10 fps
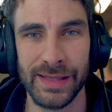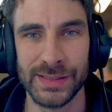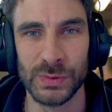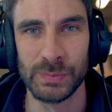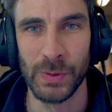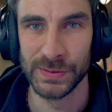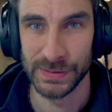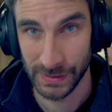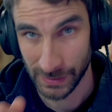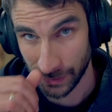this was
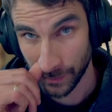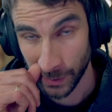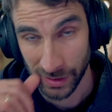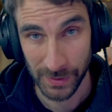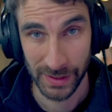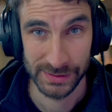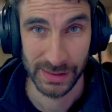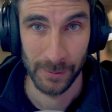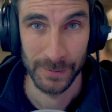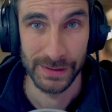posted in a community page a
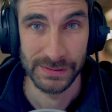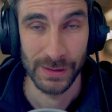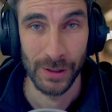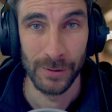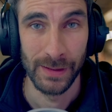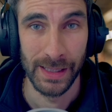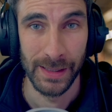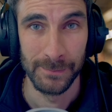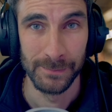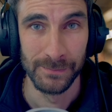couple of years
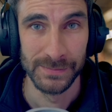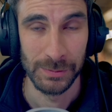ago.